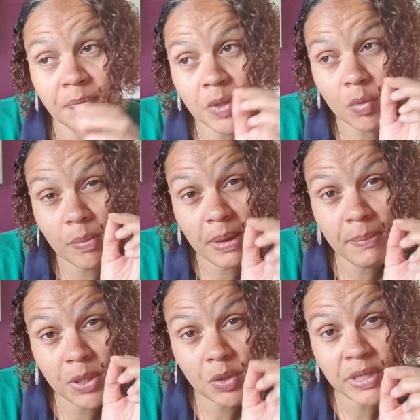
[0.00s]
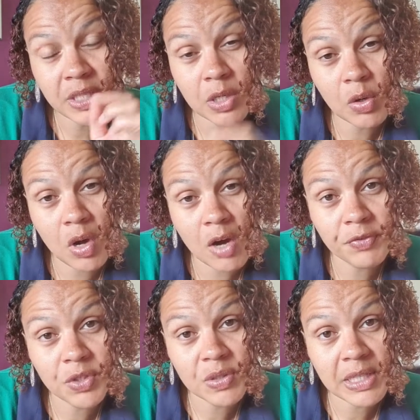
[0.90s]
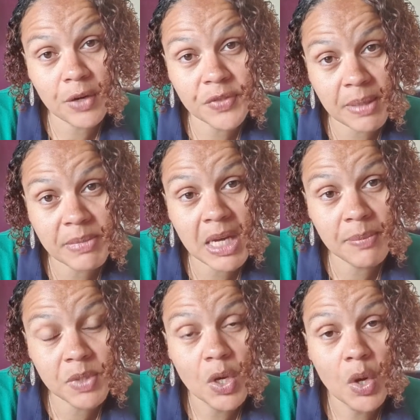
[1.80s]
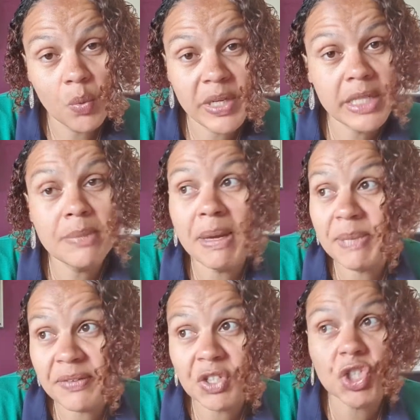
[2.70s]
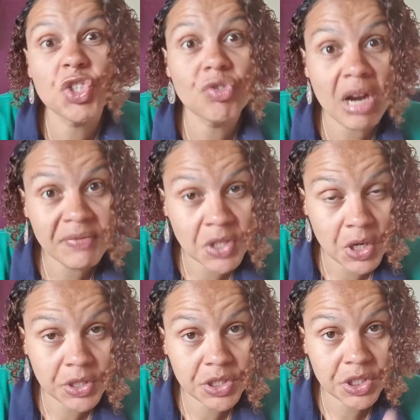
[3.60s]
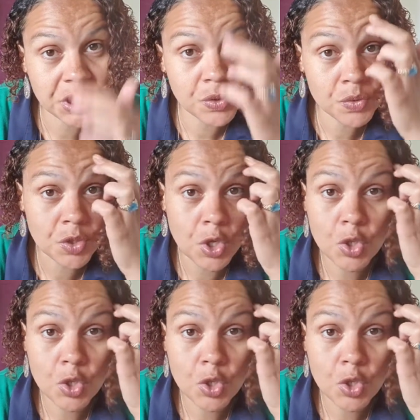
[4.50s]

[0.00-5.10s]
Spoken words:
Remember, you need to look after yourself. Sometimes we need to maybe even just drive to Auntie Jill's.